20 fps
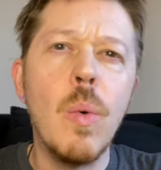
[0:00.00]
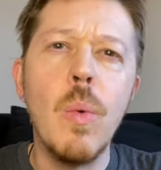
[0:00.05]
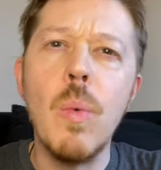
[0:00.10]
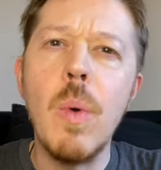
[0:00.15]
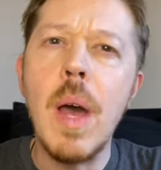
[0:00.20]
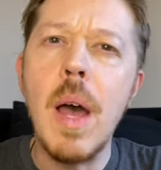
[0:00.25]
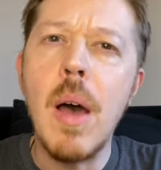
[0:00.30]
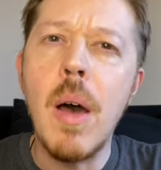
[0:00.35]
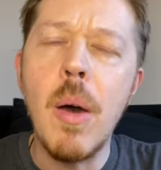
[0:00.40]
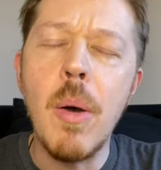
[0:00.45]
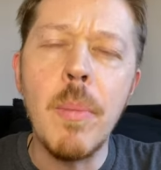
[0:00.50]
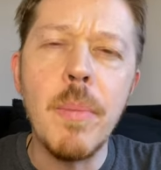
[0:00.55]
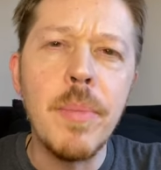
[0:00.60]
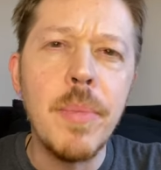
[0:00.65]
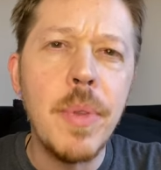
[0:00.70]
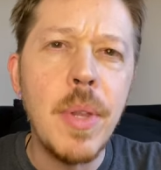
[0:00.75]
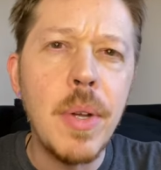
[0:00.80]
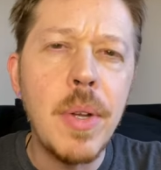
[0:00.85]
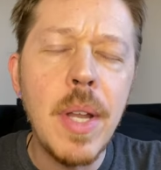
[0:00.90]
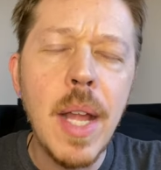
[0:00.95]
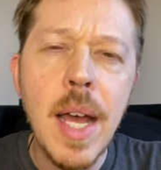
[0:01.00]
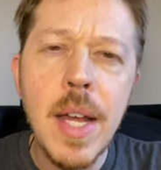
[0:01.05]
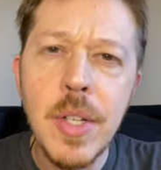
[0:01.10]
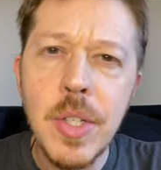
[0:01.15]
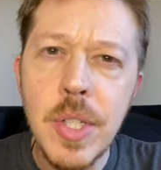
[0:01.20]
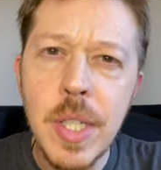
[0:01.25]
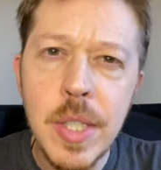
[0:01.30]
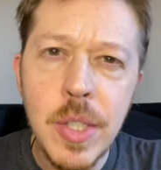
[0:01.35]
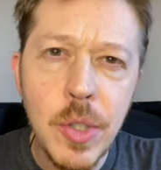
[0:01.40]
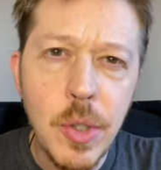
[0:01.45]
Well, they're not
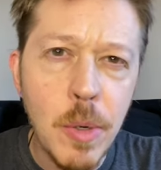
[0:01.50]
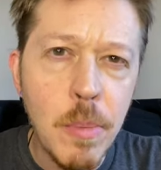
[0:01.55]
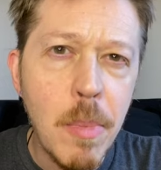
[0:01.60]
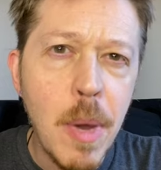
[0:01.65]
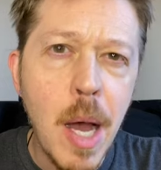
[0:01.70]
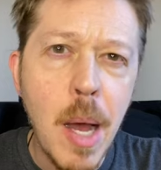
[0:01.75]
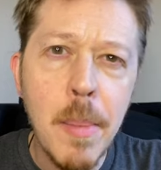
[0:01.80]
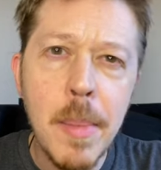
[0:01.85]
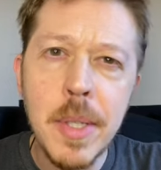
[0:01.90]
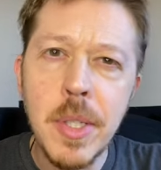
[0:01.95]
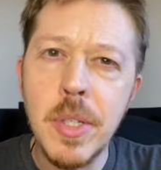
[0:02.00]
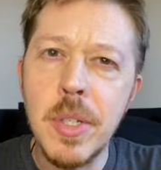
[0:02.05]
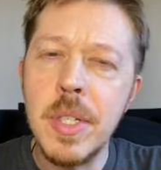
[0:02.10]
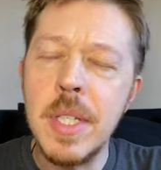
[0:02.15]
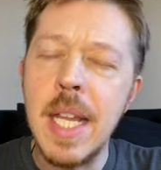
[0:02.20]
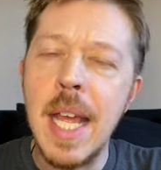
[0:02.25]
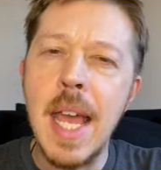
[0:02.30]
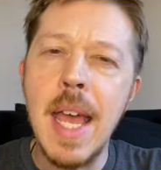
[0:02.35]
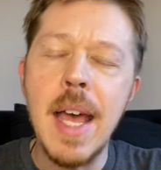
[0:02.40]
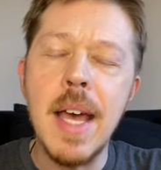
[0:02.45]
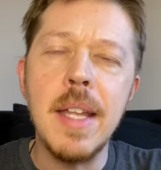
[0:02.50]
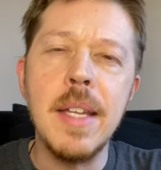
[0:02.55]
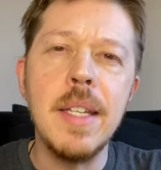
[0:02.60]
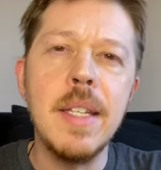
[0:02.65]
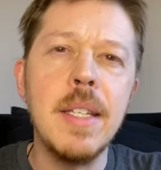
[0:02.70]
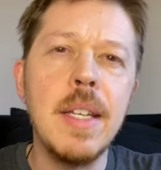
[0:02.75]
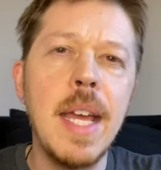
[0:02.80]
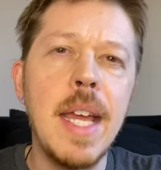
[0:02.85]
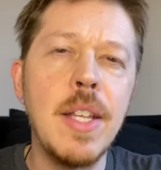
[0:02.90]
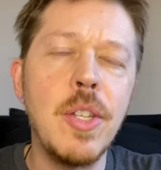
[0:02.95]
just your mom and your dad
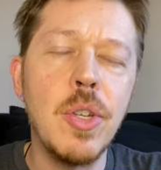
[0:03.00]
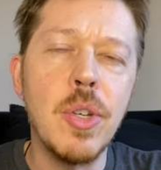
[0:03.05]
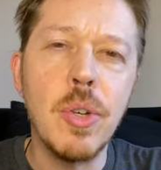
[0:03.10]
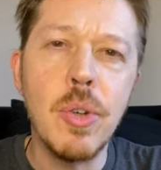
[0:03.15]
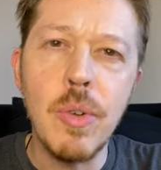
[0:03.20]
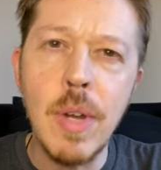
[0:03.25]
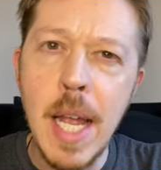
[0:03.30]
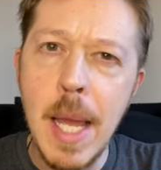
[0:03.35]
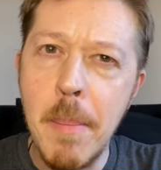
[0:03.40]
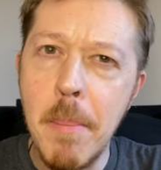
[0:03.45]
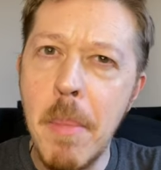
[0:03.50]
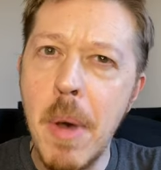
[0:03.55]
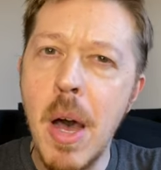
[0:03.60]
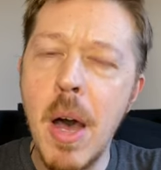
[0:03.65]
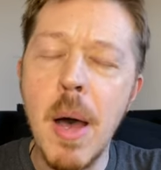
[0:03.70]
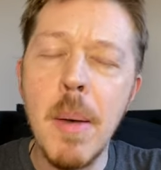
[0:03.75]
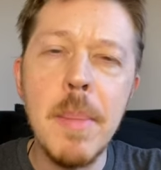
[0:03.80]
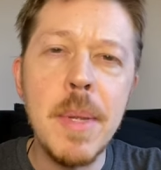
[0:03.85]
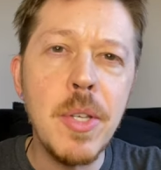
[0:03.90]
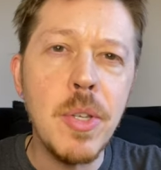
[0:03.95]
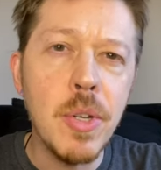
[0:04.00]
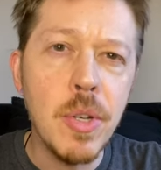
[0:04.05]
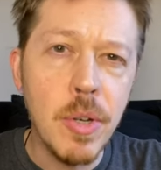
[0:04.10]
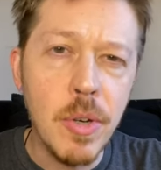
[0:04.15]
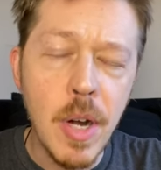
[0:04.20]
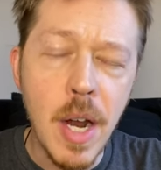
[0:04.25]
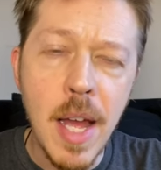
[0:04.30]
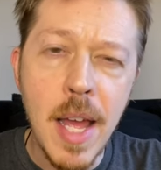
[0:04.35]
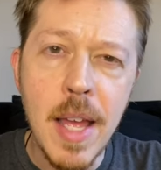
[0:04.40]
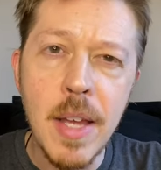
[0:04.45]
and your grandmom and your
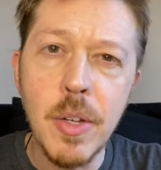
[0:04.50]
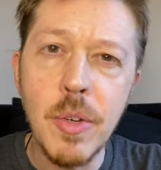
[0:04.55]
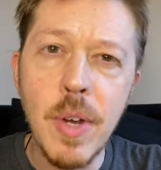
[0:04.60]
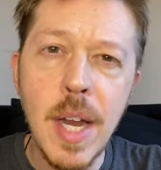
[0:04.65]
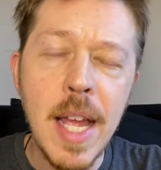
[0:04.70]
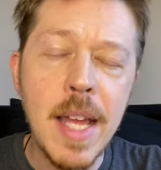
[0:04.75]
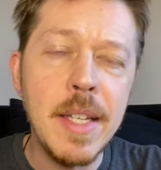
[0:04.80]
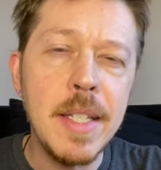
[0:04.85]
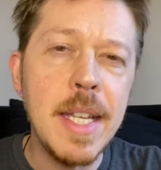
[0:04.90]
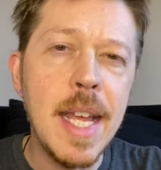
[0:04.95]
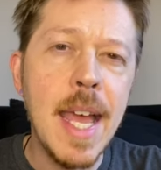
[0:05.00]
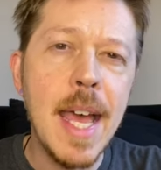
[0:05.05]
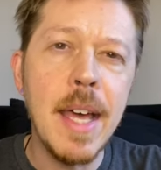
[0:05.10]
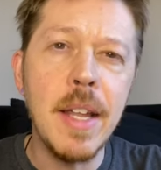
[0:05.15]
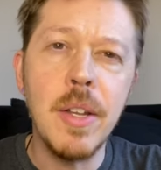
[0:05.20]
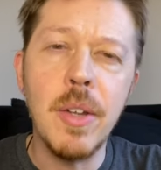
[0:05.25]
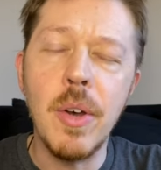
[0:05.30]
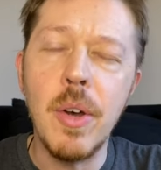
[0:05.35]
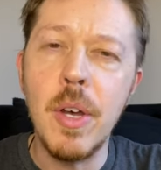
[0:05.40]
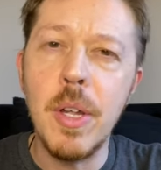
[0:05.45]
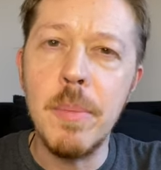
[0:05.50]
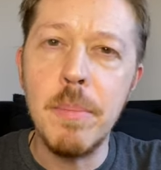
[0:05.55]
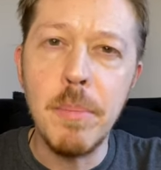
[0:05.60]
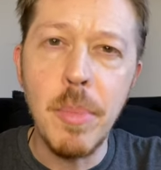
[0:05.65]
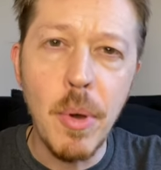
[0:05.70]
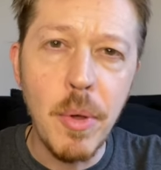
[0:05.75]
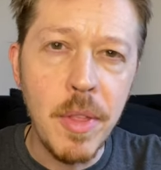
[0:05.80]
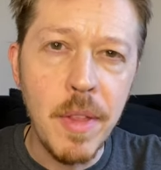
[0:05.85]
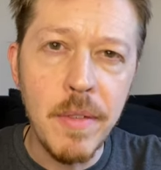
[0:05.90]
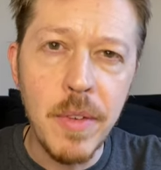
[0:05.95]
granddad on
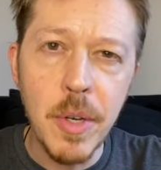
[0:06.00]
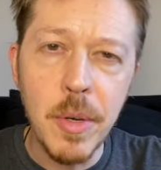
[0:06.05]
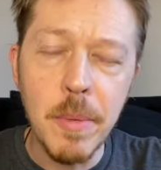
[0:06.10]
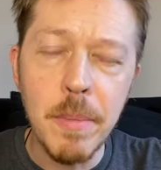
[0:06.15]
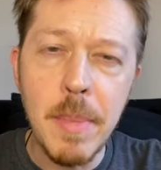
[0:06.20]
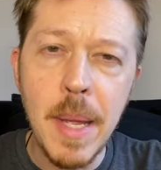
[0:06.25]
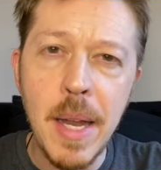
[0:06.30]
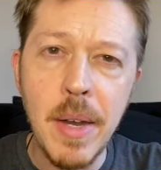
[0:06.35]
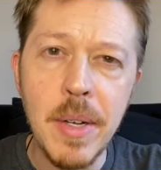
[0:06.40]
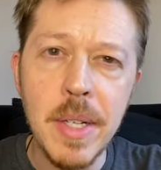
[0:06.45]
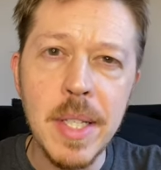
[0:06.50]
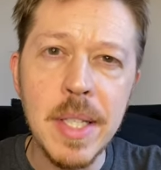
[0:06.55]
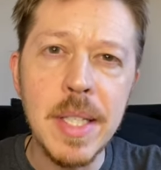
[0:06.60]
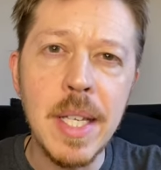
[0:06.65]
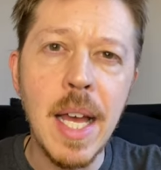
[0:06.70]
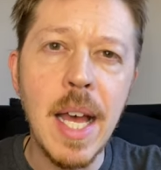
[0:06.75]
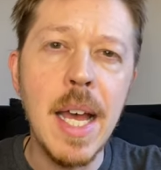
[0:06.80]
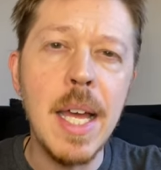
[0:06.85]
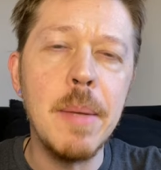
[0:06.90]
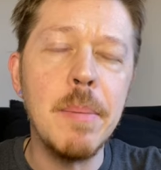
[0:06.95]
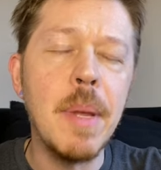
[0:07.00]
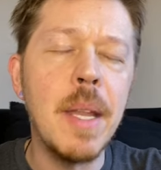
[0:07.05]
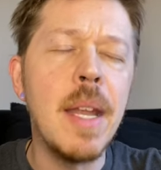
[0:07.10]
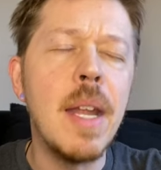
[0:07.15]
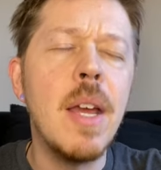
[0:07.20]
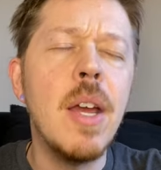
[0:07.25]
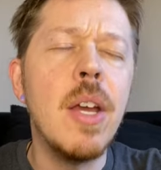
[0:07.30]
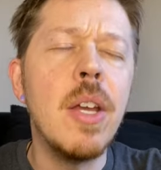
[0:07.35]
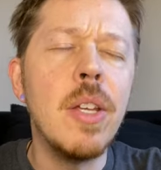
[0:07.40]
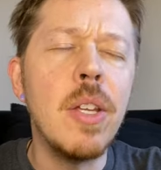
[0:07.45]
both of your parents' side, but
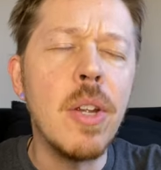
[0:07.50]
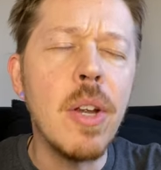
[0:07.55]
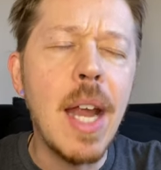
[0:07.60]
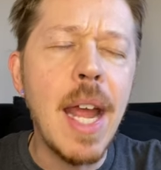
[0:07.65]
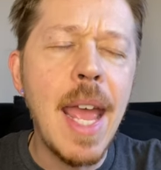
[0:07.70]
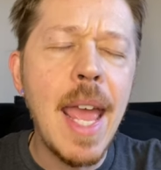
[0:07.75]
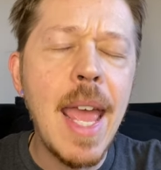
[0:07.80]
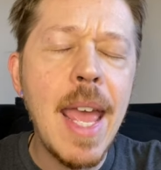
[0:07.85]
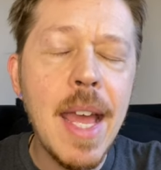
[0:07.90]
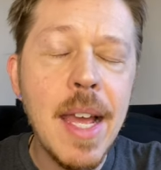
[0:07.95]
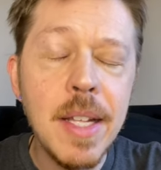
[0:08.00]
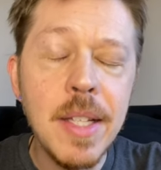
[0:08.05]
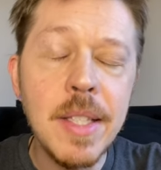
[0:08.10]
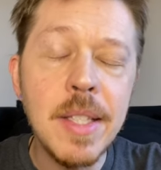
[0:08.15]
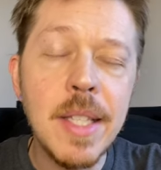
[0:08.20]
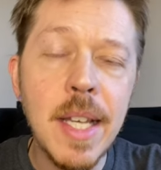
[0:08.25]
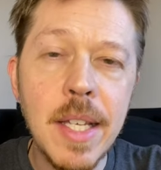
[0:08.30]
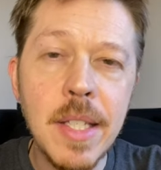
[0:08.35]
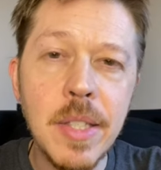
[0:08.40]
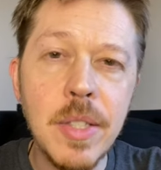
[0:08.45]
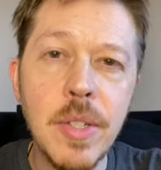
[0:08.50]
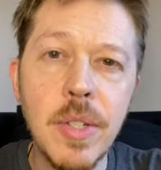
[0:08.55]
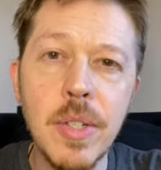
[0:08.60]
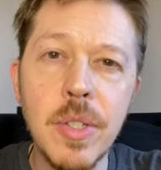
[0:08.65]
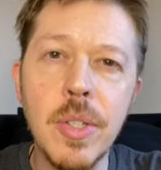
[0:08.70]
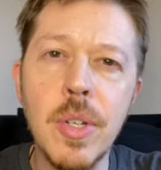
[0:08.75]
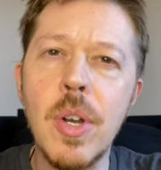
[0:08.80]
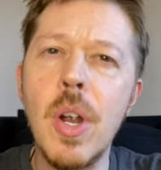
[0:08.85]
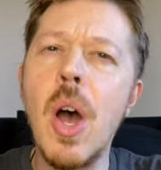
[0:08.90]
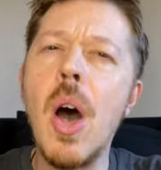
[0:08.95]
your
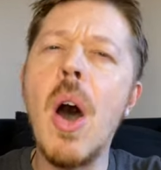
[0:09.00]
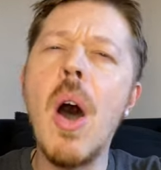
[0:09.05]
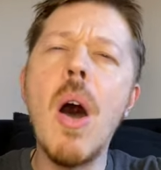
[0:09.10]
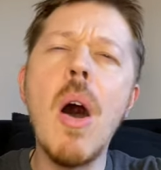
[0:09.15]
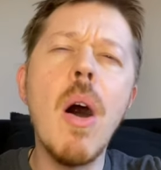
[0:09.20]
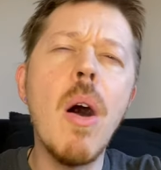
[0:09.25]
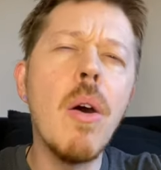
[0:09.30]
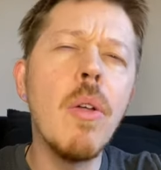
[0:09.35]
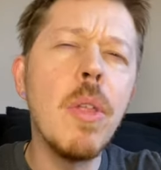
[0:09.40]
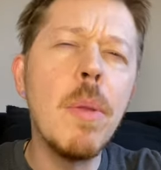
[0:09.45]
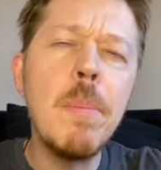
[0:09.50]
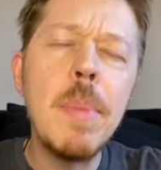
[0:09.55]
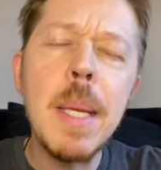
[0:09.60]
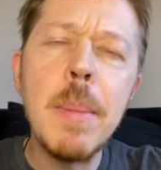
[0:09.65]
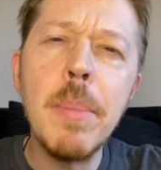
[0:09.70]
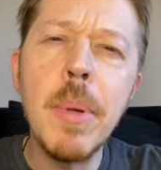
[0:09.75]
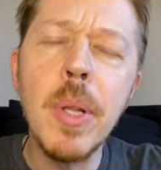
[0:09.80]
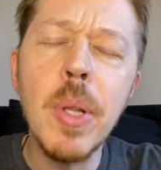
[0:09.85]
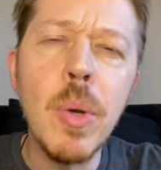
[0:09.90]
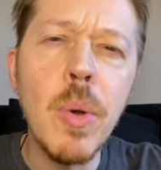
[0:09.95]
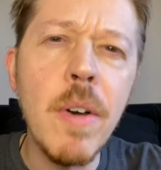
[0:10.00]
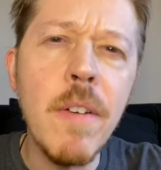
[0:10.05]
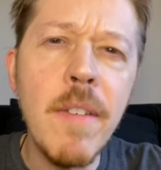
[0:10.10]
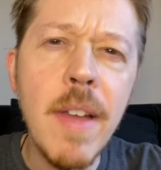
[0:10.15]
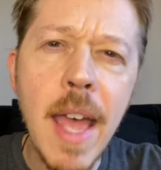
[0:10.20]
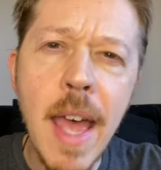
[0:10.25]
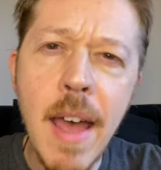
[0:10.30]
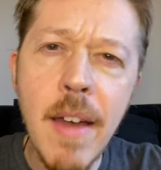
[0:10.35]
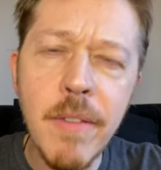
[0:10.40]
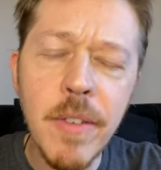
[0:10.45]
ancestors are all the people who have
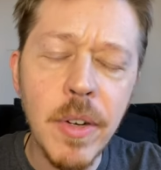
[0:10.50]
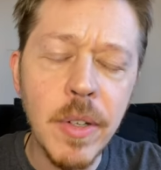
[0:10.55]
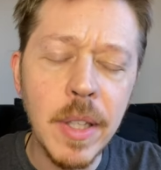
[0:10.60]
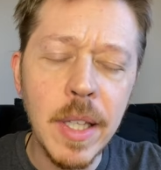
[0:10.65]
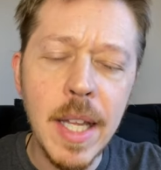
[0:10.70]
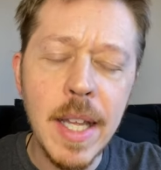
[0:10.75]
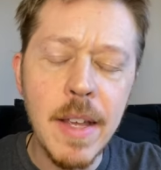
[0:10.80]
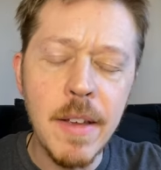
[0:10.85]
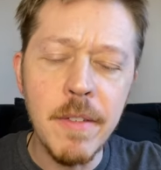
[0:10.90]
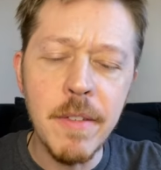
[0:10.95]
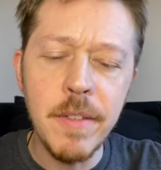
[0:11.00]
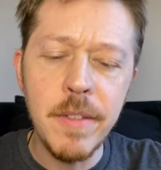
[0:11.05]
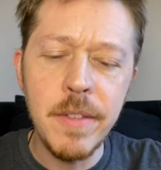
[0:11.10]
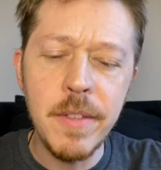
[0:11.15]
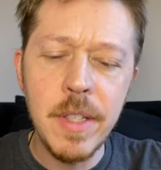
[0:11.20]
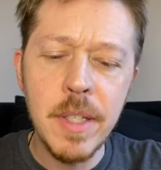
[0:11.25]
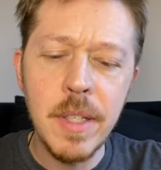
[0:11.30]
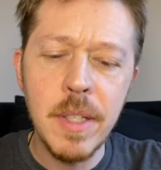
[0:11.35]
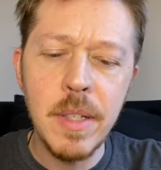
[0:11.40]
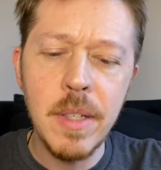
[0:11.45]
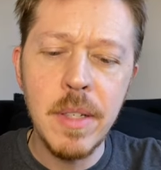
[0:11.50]
ever lived.